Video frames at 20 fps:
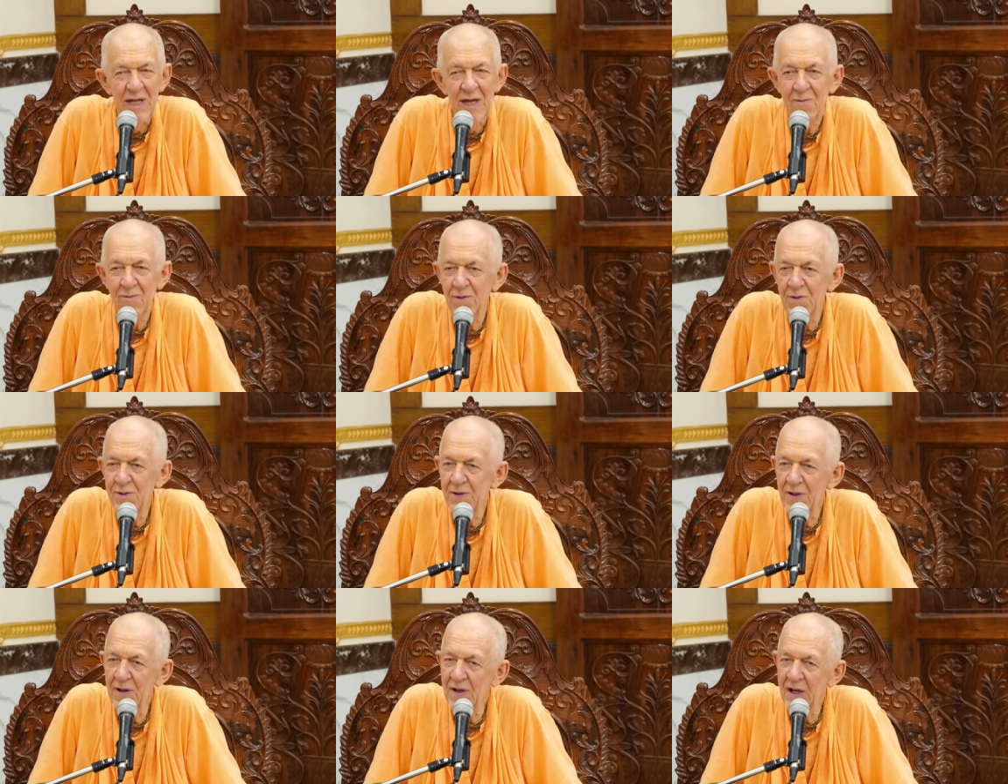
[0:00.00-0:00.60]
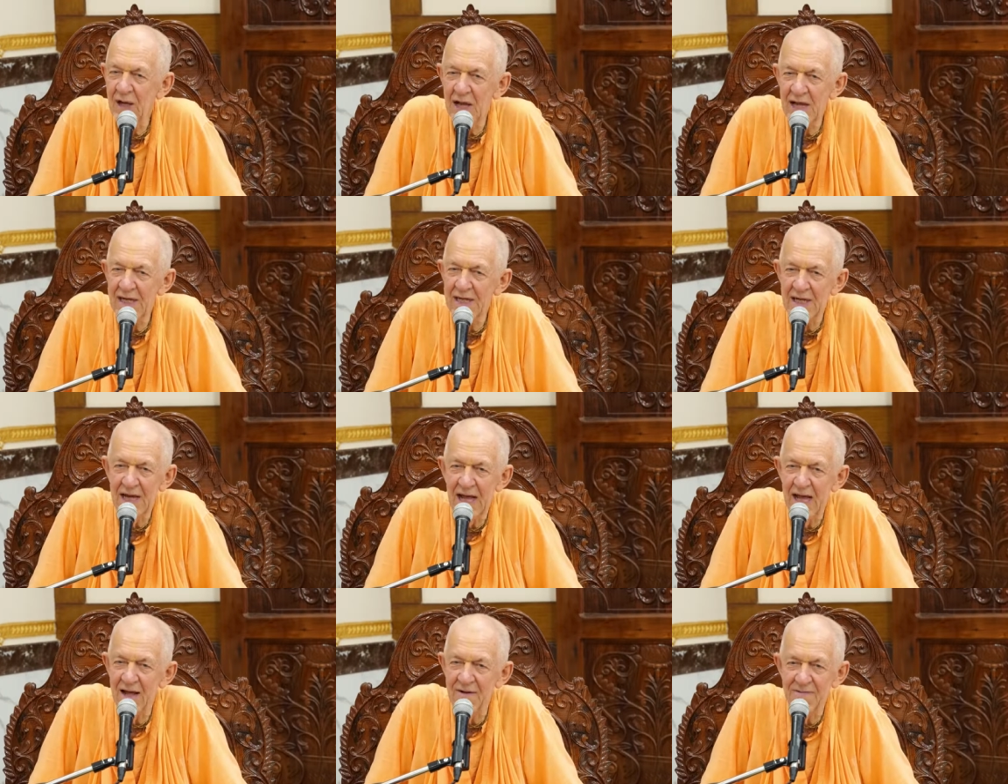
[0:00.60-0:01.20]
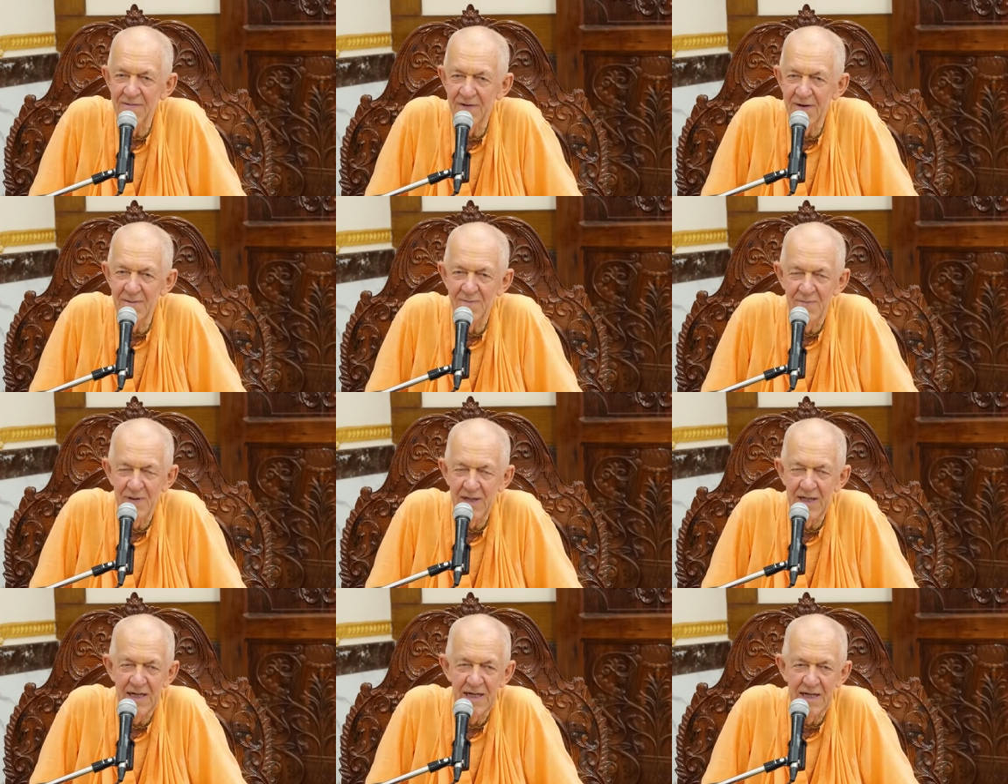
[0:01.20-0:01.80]
They wouldn't let
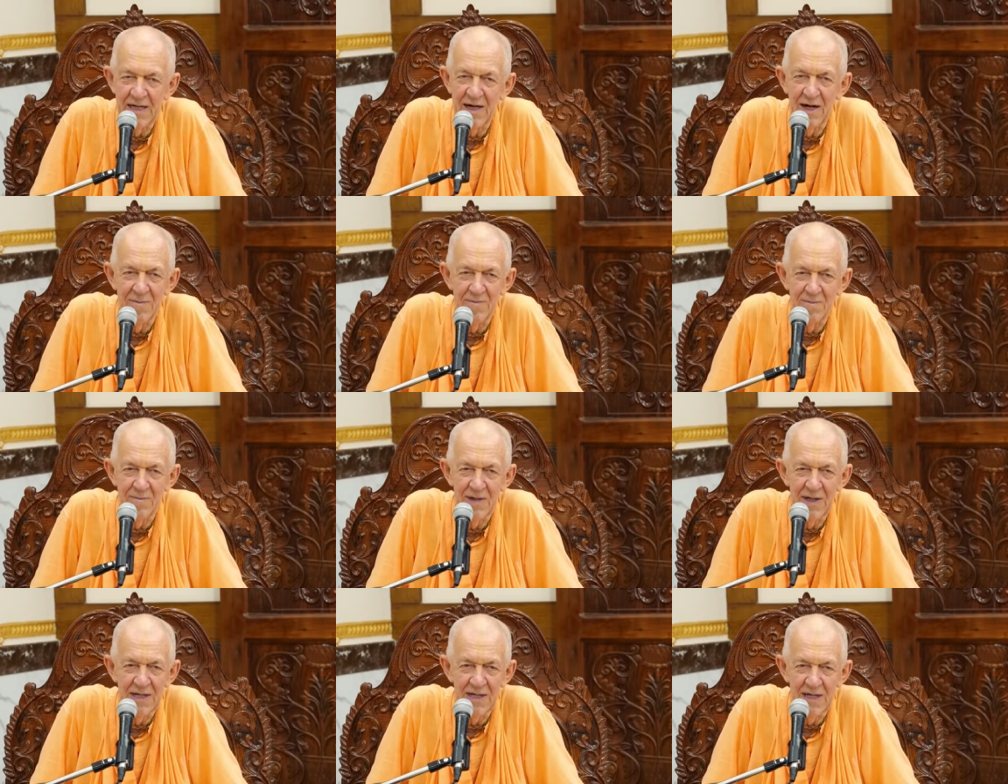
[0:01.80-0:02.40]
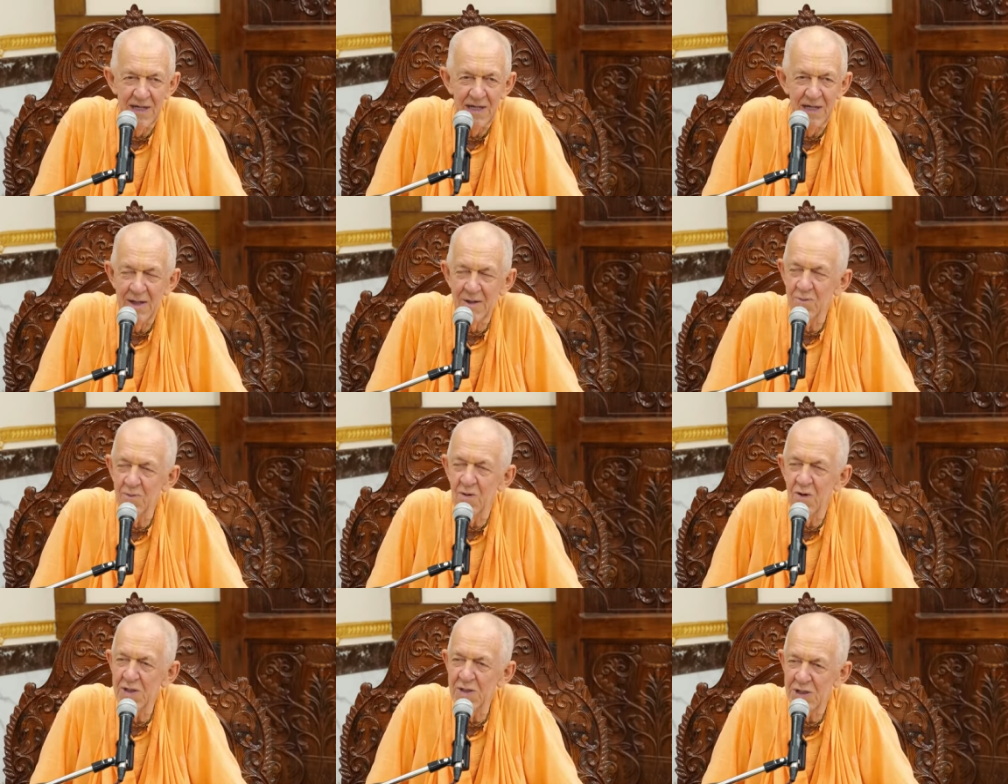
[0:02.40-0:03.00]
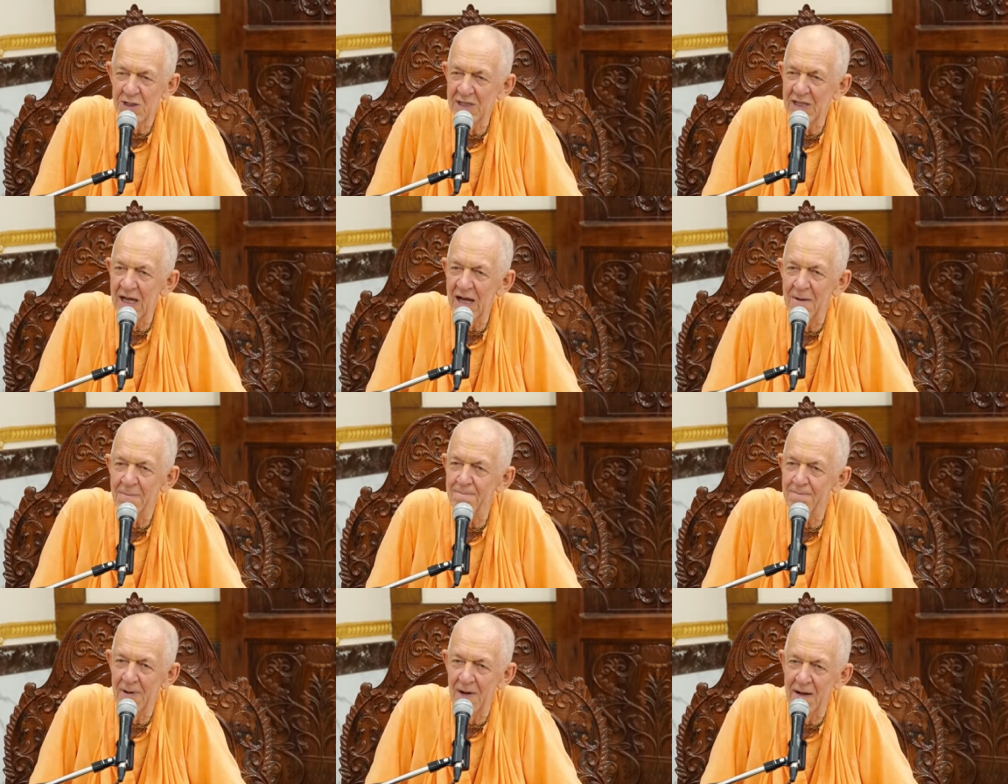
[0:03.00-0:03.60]
everybody come there. It wasn't
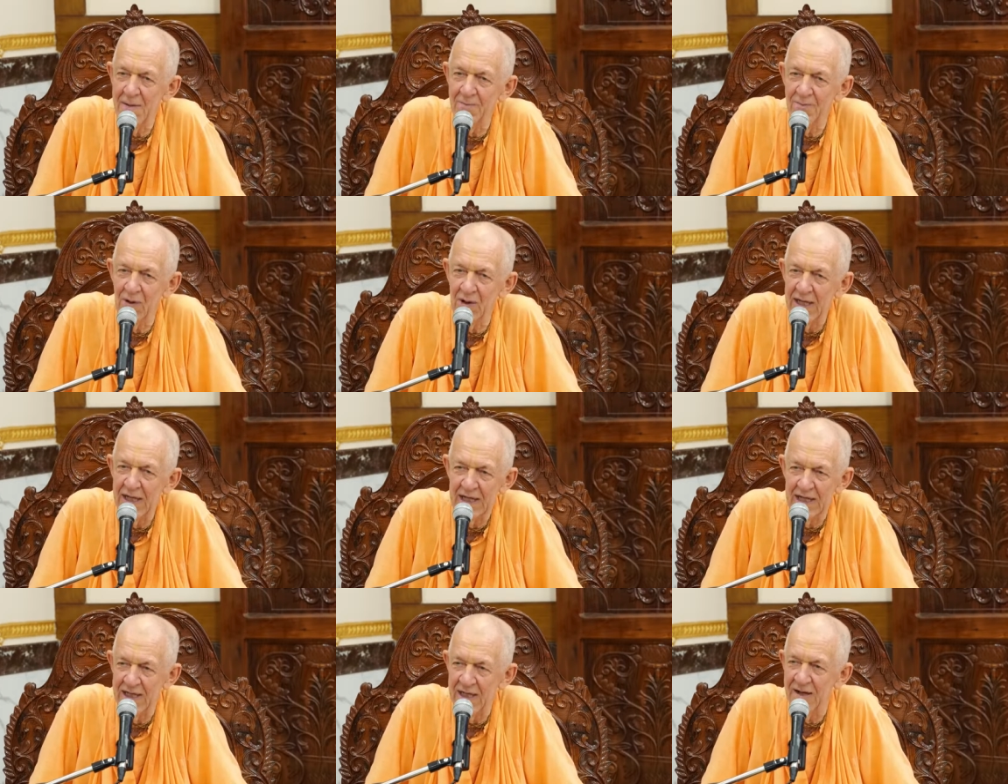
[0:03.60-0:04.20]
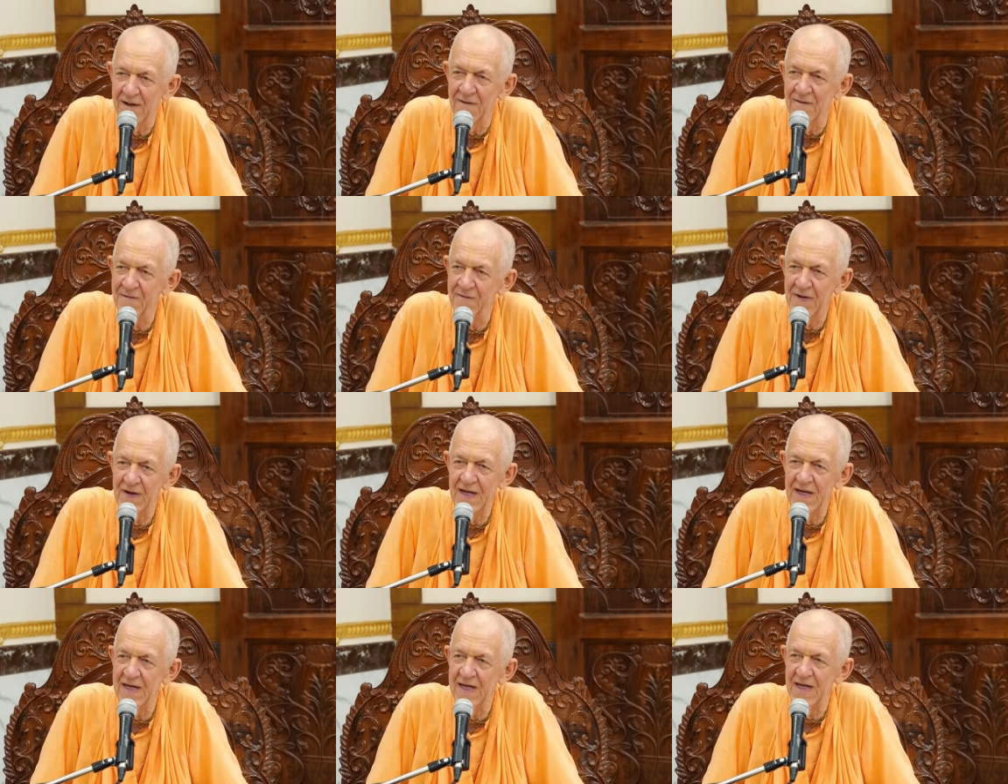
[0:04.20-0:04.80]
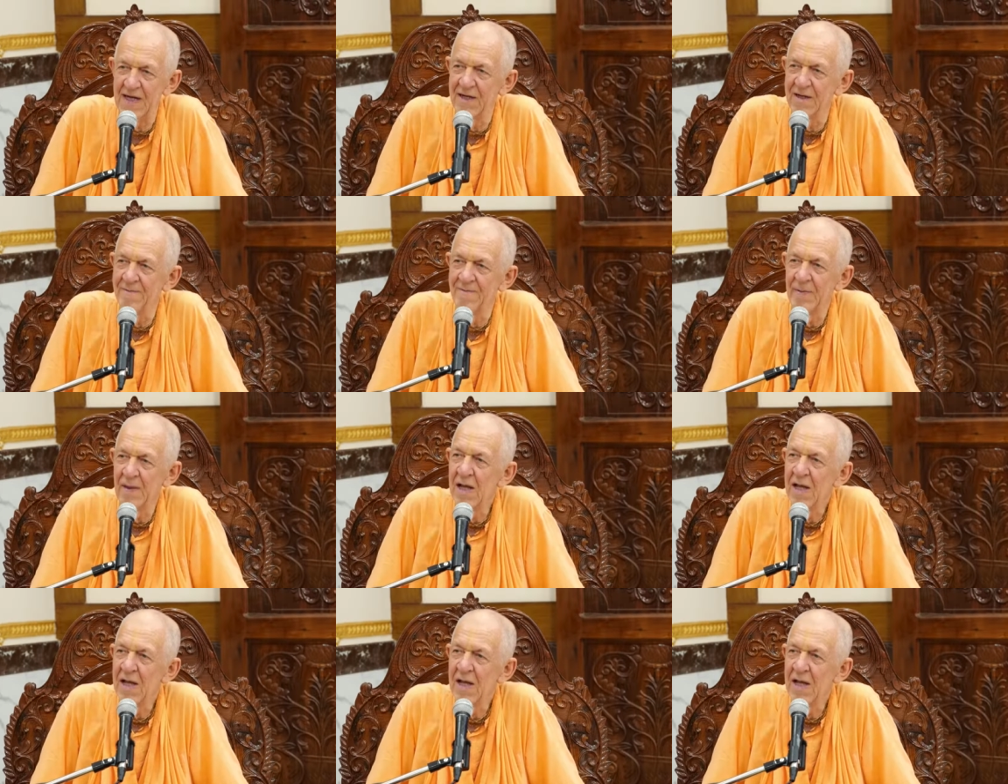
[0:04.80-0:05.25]
a public affair.